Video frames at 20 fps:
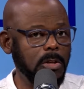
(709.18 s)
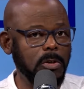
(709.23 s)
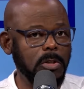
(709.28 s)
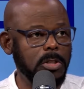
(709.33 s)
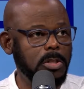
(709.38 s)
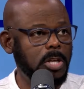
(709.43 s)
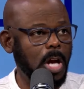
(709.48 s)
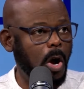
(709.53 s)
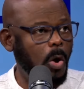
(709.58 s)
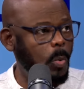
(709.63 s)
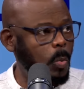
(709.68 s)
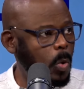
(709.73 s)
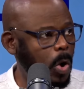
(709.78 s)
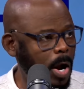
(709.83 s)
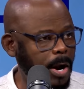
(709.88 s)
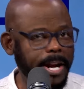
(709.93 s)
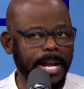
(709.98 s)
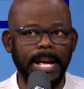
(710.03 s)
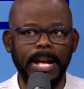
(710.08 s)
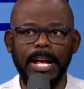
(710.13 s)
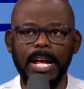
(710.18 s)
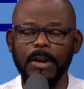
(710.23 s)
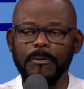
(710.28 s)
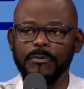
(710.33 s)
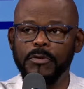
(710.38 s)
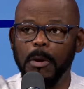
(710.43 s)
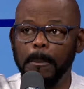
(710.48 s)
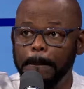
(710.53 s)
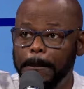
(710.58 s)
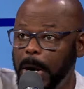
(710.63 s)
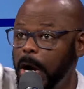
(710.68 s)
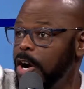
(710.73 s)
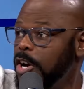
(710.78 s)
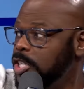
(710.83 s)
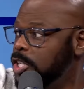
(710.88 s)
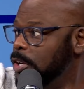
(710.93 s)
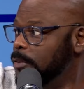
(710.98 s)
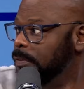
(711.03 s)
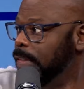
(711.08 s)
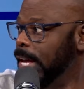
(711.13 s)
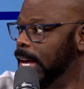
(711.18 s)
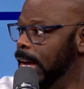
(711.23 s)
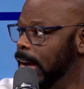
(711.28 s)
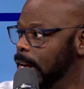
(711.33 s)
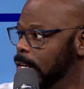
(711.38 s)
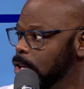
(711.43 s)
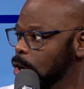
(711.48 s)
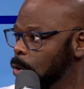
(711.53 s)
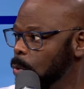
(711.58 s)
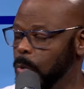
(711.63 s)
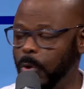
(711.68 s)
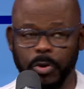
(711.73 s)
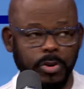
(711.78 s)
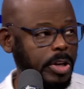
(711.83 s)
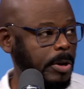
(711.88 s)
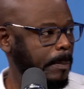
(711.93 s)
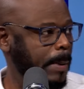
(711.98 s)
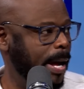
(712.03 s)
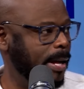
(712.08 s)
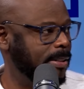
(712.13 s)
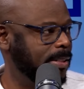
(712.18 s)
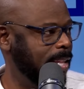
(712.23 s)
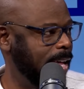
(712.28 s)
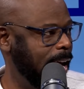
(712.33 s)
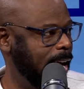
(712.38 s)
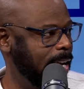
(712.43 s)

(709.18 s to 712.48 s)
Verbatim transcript: Don't worry. If the birds of the air yeah. don't worry about that,